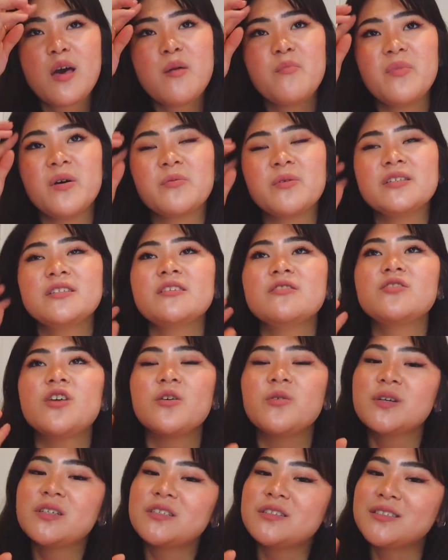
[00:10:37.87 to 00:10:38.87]
But we did go
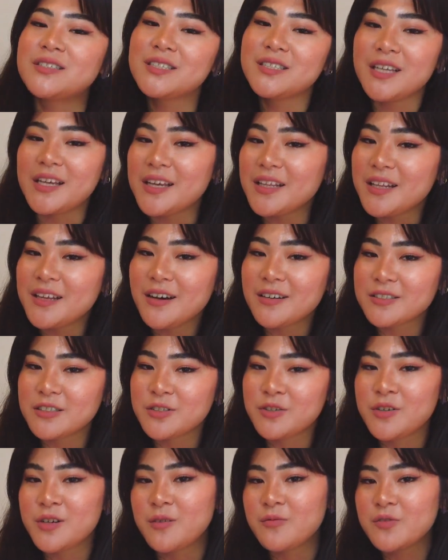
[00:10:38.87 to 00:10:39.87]
and just see the Arc de
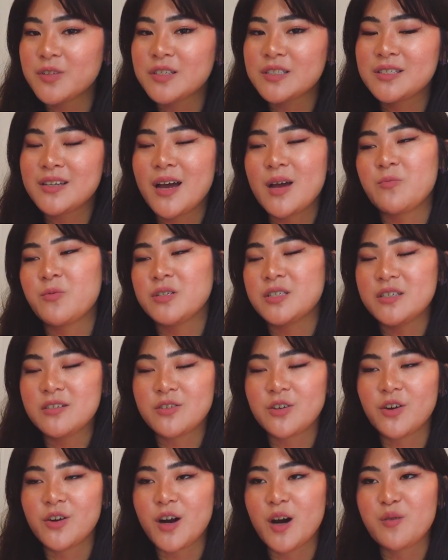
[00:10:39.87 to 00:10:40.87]
Triomphe this time, we didn't
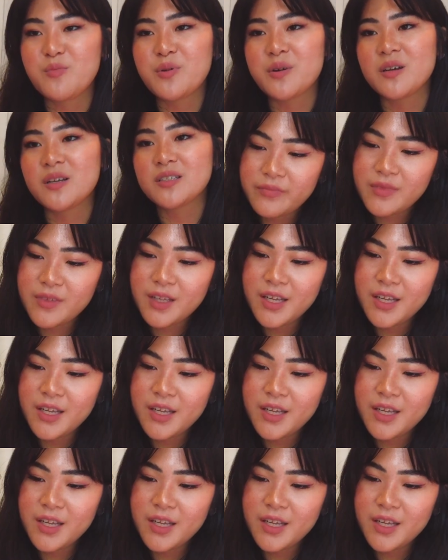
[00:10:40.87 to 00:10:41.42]
go up it.